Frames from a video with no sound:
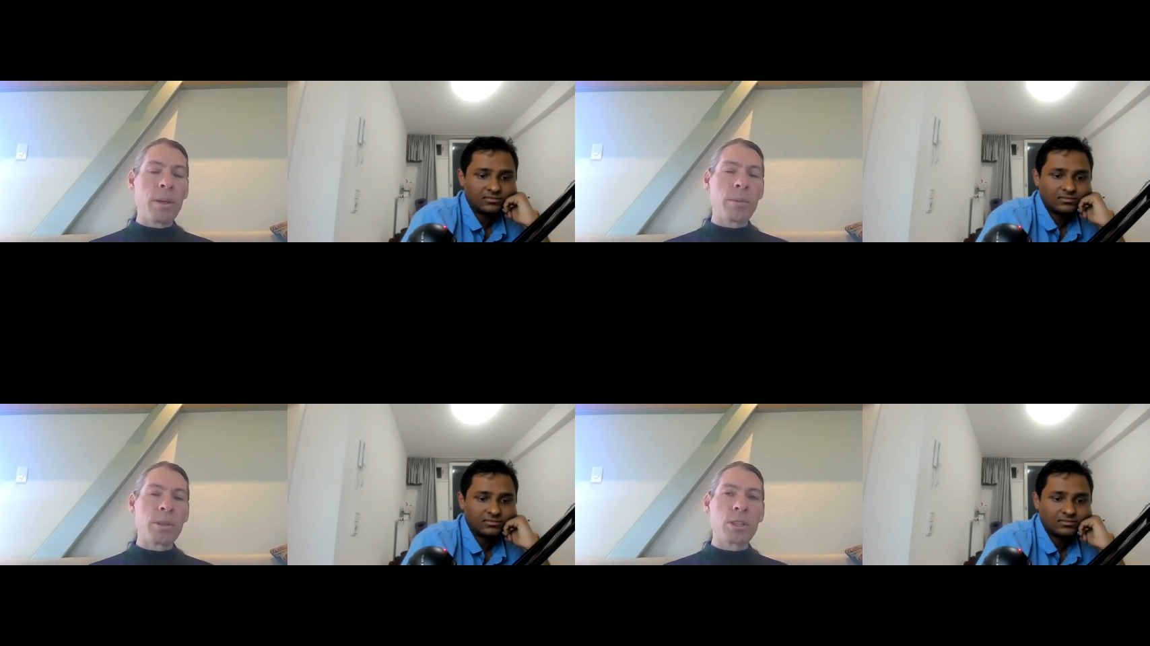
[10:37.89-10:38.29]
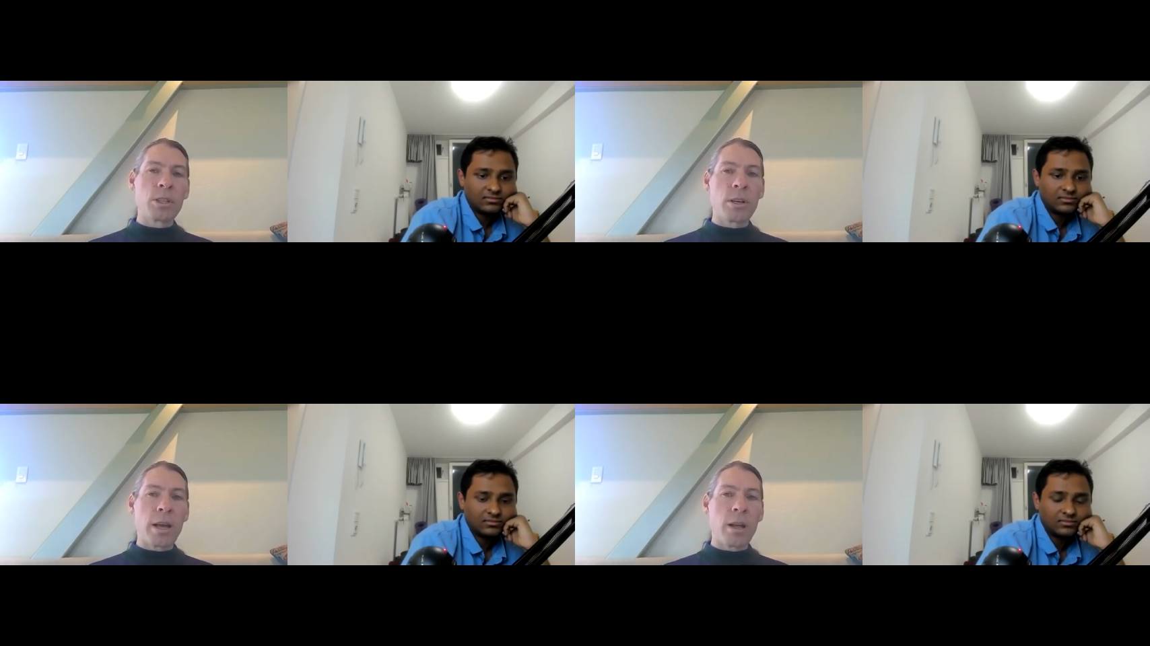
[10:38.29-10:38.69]

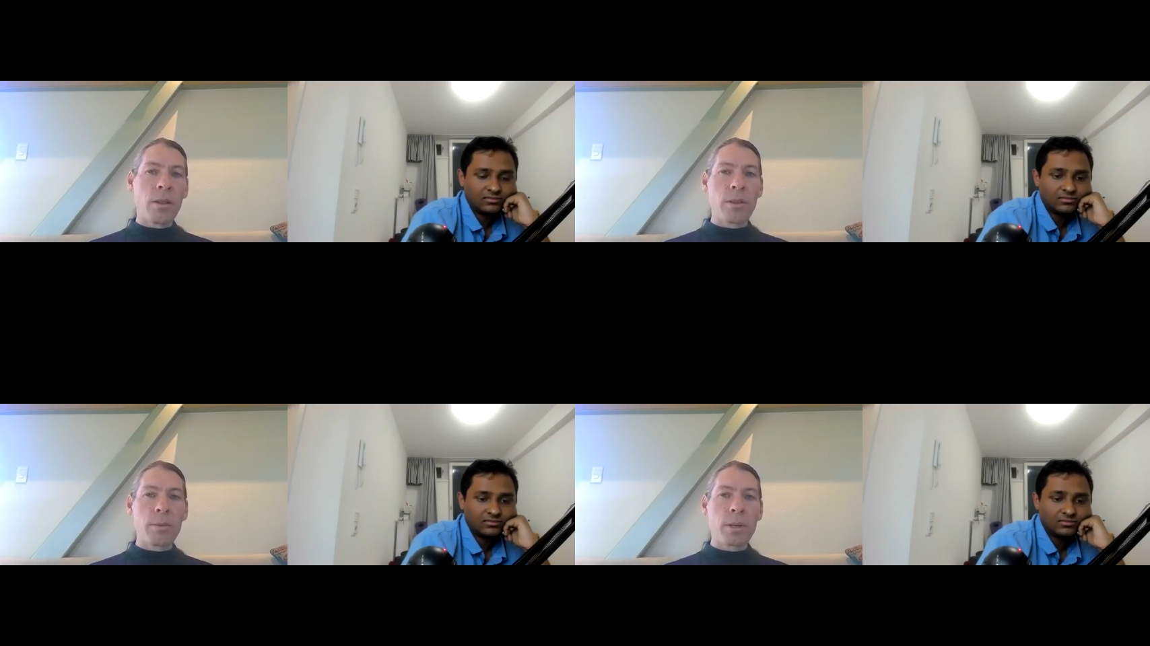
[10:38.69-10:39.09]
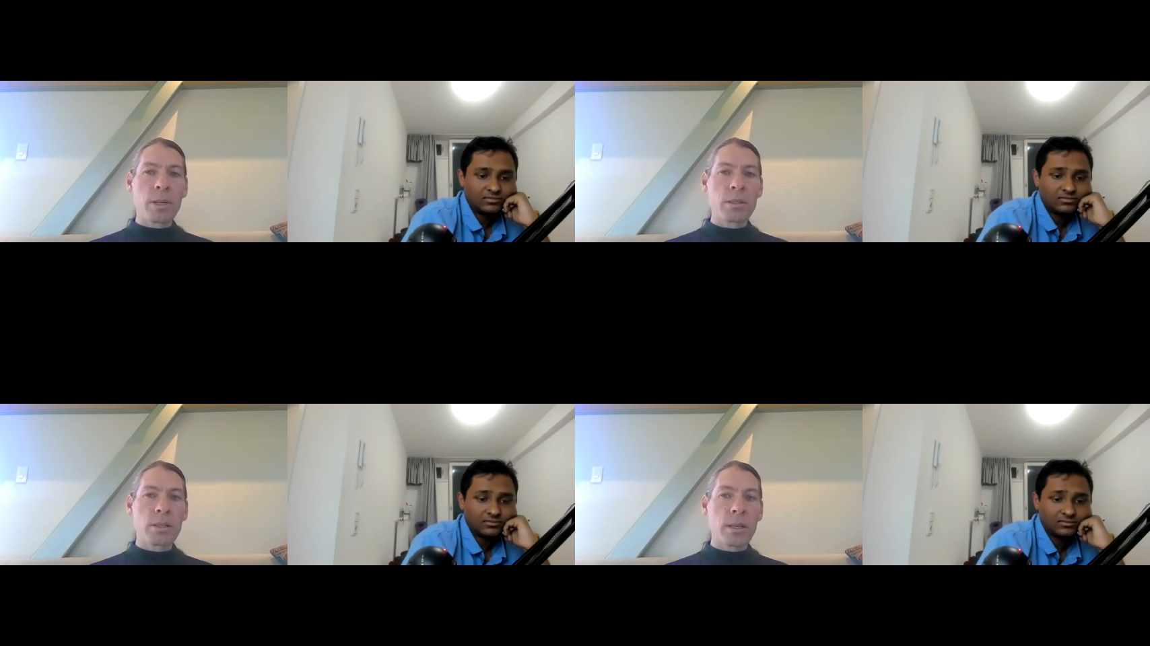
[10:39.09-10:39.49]
Speaker 1: mature, healthy
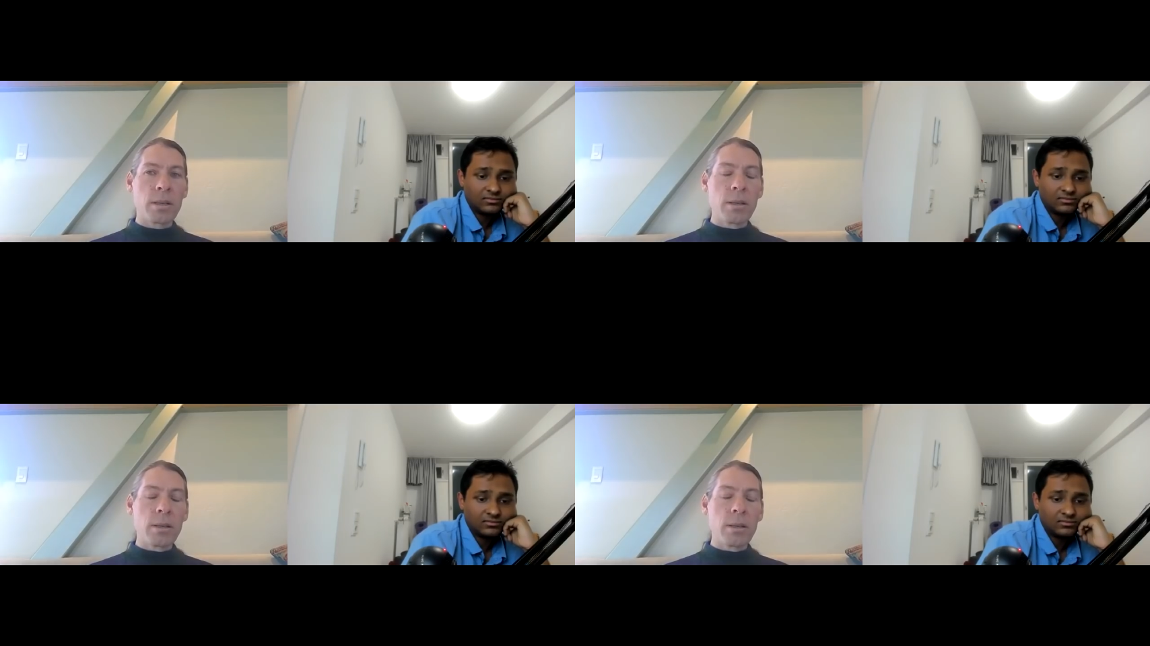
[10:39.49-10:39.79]
person